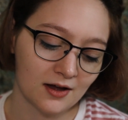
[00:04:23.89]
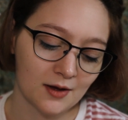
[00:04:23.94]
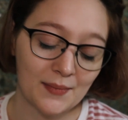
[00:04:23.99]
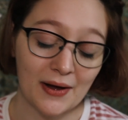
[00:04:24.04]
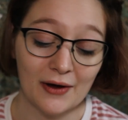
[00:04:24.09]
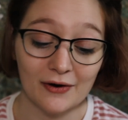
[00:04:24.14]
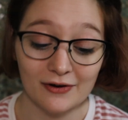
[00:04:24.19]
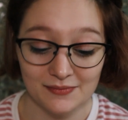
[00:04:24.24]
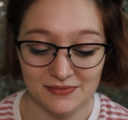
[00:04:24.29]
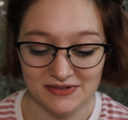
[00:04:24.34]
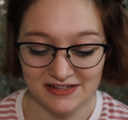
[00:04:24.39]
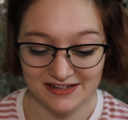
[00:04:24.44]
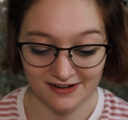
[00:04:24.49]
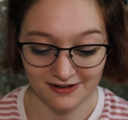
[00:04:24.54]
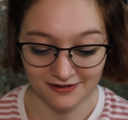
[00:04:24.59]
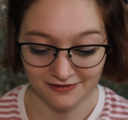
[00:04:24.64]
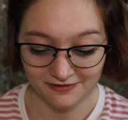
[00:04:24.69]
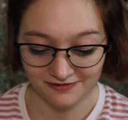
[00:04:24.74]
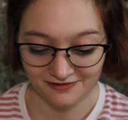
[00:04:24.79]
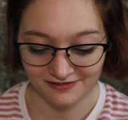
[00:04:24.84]
About
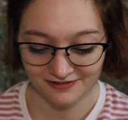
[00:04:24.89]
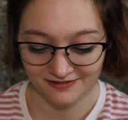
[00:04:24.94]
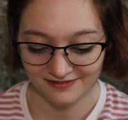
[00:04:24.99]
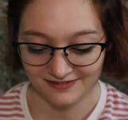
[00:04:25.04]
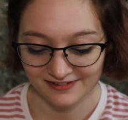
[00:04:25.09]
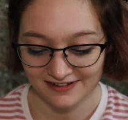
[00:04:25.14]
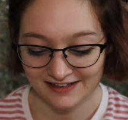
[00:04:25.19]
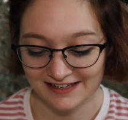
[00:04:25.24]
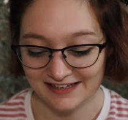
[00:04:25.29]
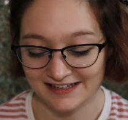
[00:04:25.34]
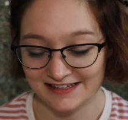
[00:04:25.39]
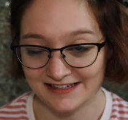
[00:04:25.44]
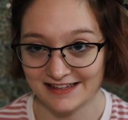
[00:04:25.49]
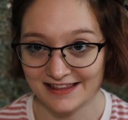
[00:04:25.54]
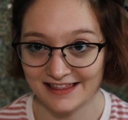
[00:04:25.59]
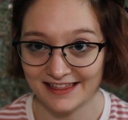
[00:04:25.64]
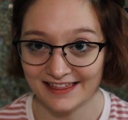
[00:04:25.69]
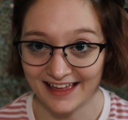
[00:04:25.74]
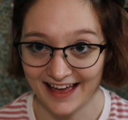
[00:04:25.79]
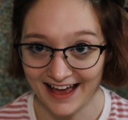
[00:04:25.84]
himself.
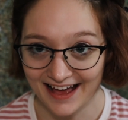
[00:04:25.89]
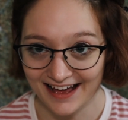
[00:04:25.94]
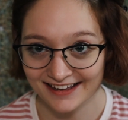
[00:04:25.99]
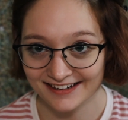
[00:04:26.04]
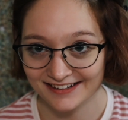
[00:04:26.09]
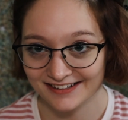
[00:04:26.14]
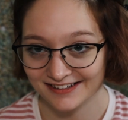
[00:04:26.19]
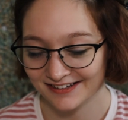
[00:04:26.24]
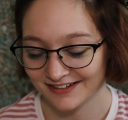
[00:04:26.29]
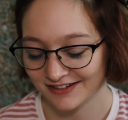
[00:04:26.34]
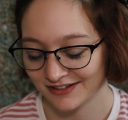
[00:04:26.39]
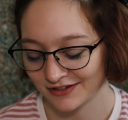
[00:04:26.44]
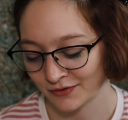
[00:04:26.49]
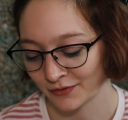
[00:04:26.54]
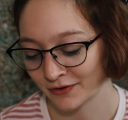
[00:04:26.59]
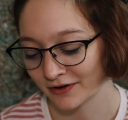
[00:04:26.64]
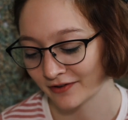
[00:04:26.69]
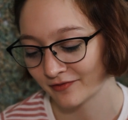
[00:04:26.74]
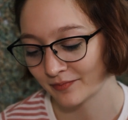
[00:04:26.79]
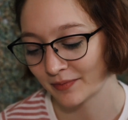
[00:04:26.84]
He's that
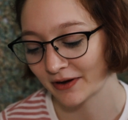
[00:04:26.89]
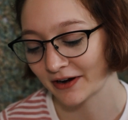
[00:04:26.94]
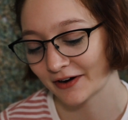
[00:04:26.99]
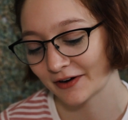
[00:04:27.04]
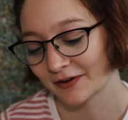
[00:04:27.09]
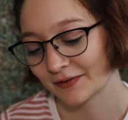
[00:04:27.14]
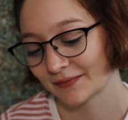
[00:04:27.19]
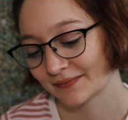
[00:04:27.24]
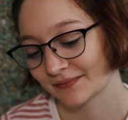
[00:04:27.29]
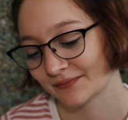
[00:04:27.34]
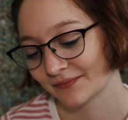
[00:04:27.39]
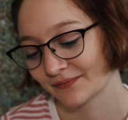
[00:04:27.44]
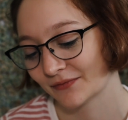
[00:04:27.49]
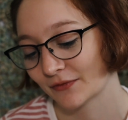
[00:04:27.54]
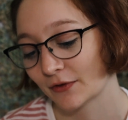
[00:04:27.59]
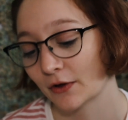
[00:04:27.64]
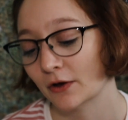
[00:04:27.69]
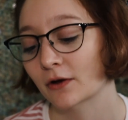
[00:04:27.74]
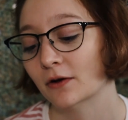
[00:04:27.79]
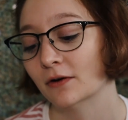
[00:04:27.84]
sort of bear.
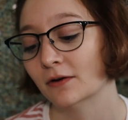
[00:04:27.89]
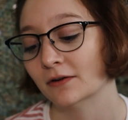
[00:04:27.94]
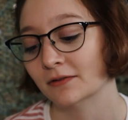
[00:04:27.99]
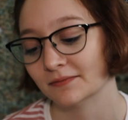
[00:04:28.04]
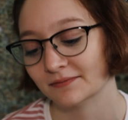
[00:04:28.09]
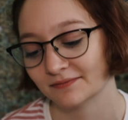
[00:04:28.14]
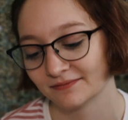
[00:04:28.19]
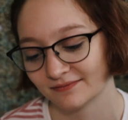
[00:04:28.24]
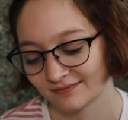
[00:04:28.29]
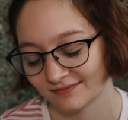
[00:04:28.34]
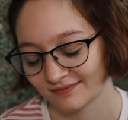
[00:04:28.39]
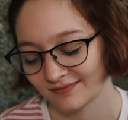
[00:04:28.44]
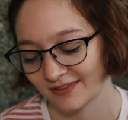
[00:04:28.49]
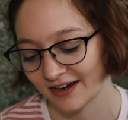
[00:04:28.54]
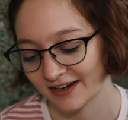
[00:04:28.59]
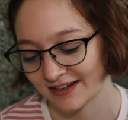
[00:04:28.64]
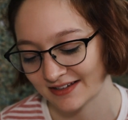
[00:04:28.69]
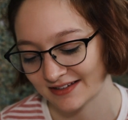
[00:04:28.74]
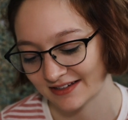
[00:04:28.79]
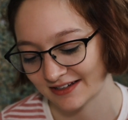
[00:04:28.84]
Oh,
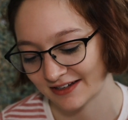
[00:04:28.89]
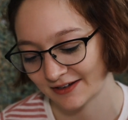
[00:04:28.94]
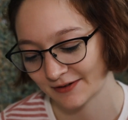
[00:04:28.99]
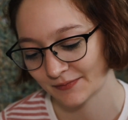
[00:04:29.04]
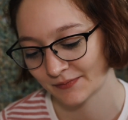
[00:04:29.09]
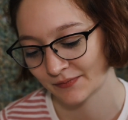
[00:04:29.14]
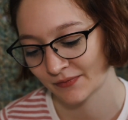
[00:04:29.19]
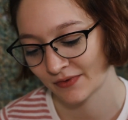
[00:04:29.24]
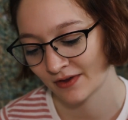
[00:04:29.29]
I see.